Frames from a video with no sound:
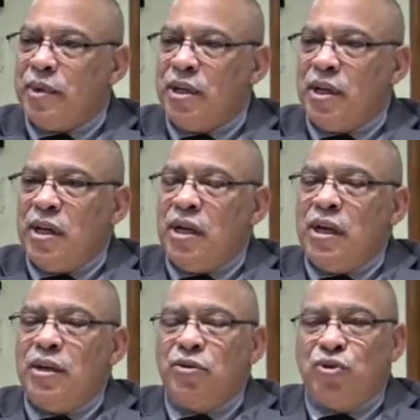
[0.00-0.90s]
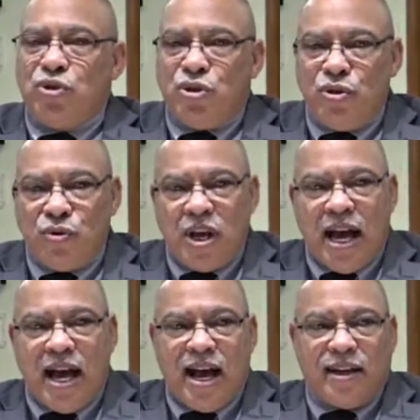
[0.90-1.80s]
That's right to
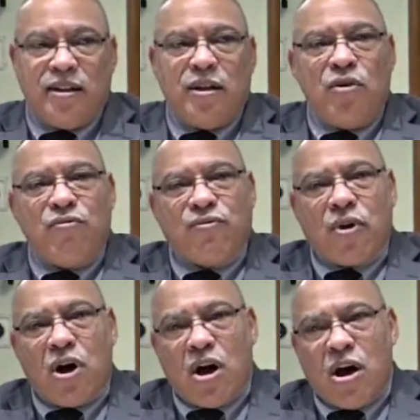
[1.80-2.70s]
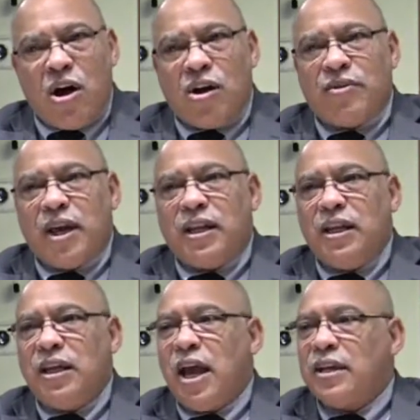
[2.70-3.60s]
God for all that
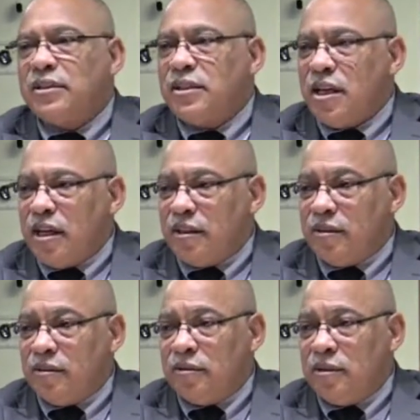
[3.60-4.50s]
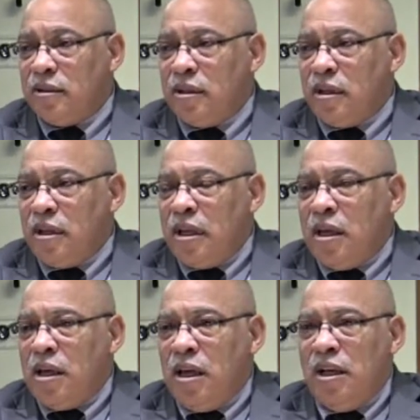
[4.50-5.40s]
He has done.
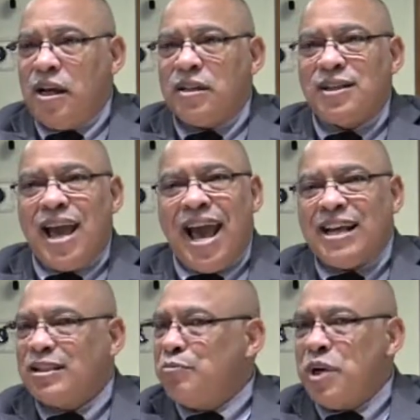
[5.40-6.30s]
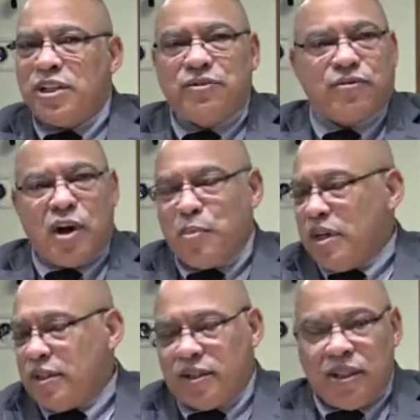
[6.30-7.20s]
He doesn't ask much from
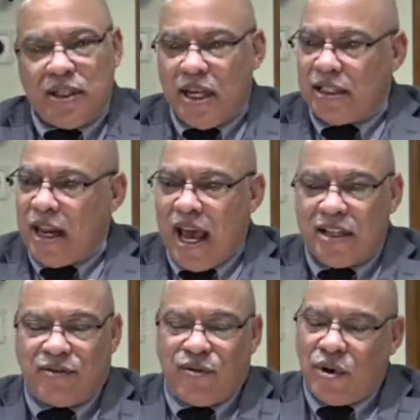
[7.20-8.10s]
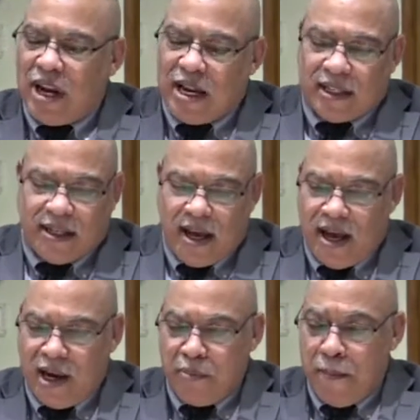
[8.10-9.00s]
us, He doesn't ask for a lot of
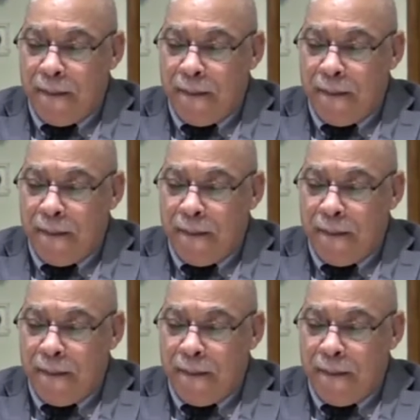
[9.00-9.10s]
time.